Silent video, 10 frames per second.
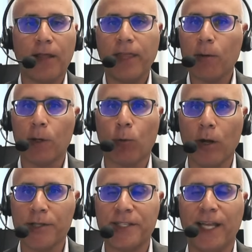I think what
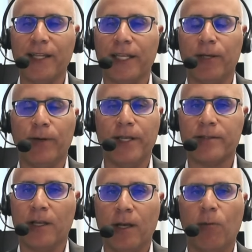Royal's telling you
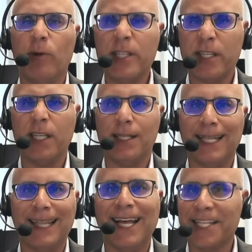is we see
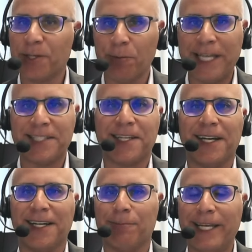lots of rates
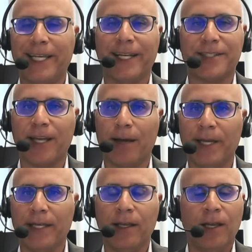cut, rate cuts
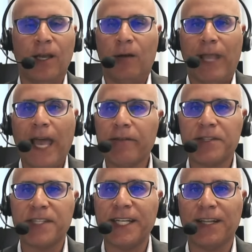coming. We
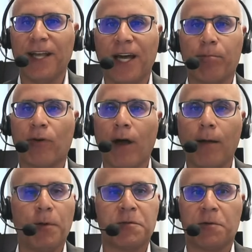haven't seen a lot of
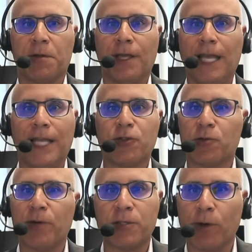problems with
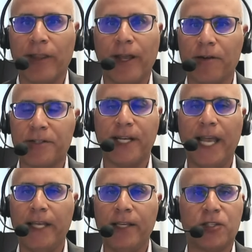interest rates where they are
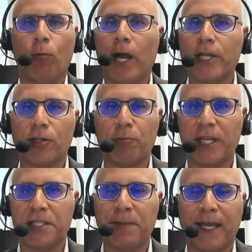today, so why should
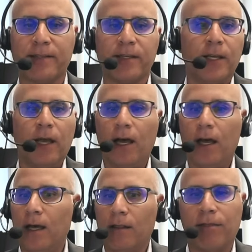we expect
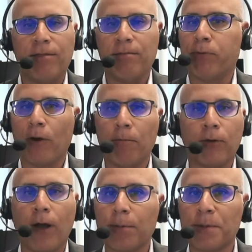uh, pro-
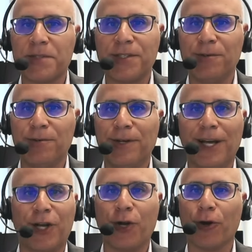problems to
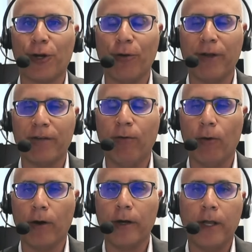occur going
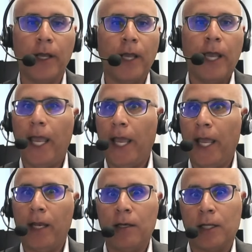forward.
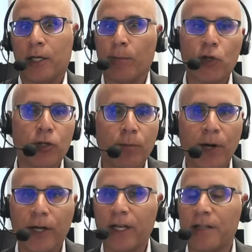And the commercial
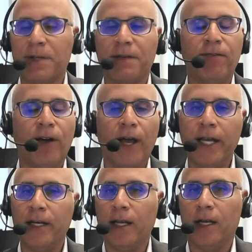market has been
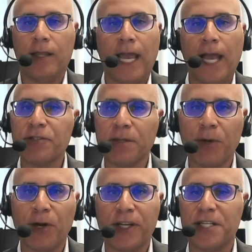fine. Uh, the housing
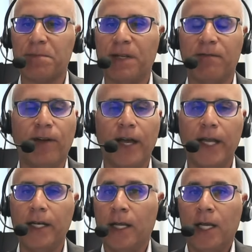market has been
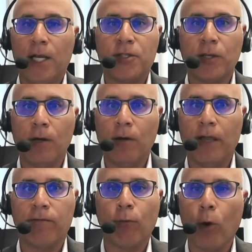fine. So
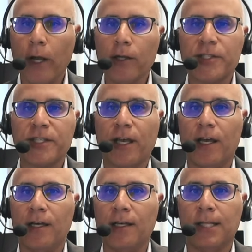if Royal's
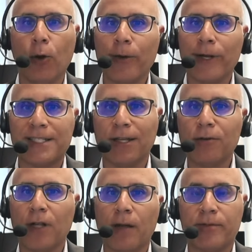uh, lowering its
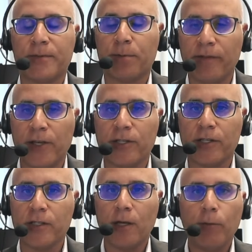loan loss
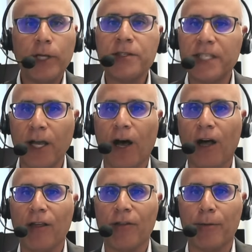provisions, we could see
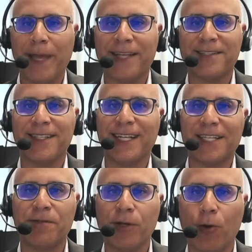all other banks in the
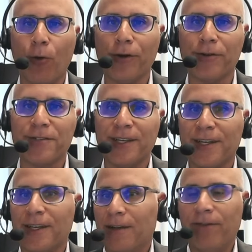next few quarters
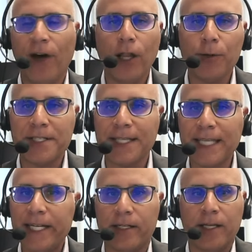follow its
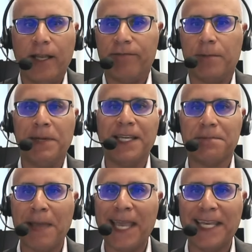lead. If the
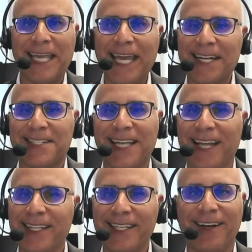biggest bank in Canada is
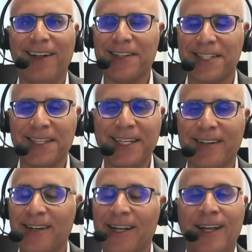telling you all is
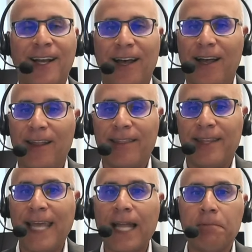clear, uh,
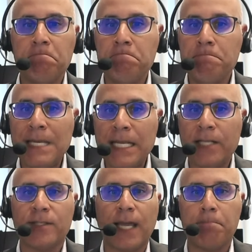then that
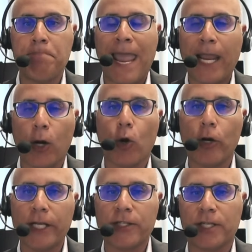means that bank
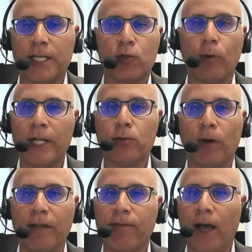earnings in
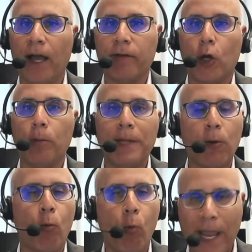2025 could
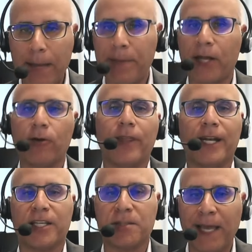be way better
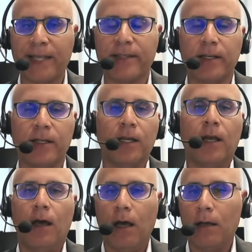than expected,
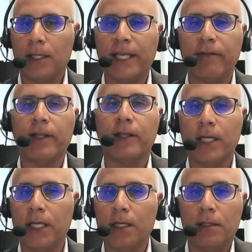uh, given
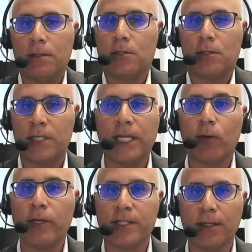the
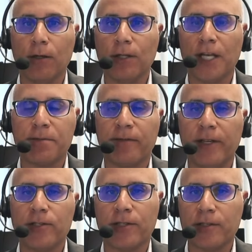decrease in loan loss
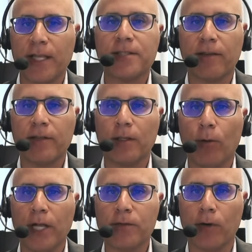provision. So that's something to
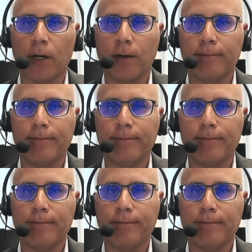watch for.